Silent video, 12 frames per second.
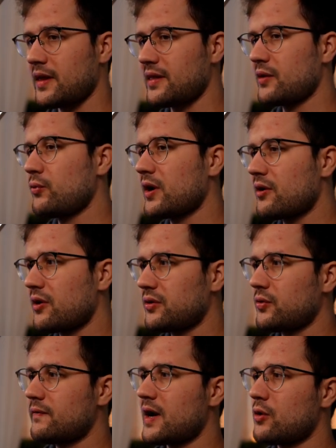And then we're going
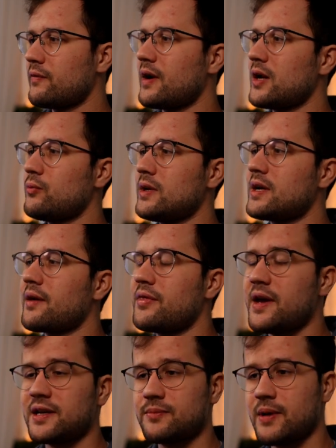to verify we got
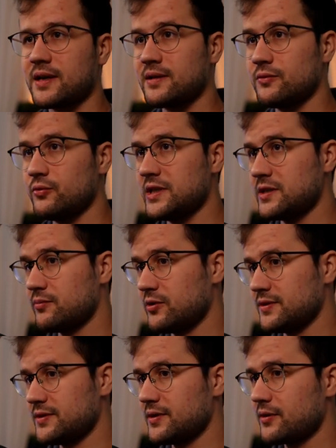the expected
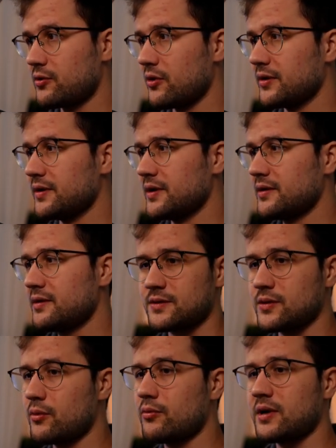response content.
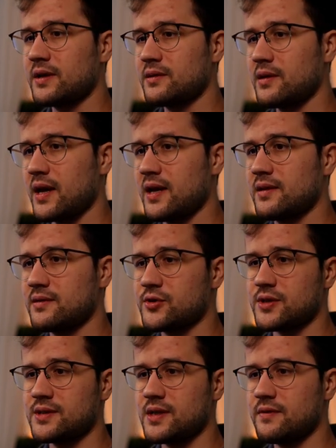So what we can say is
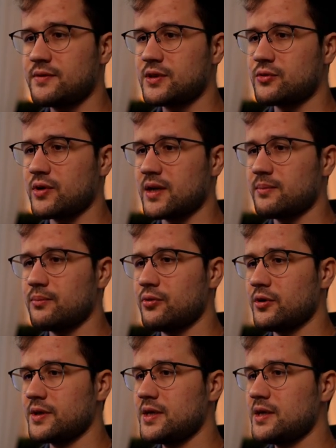just if string
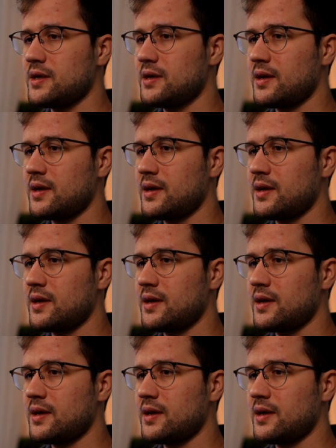body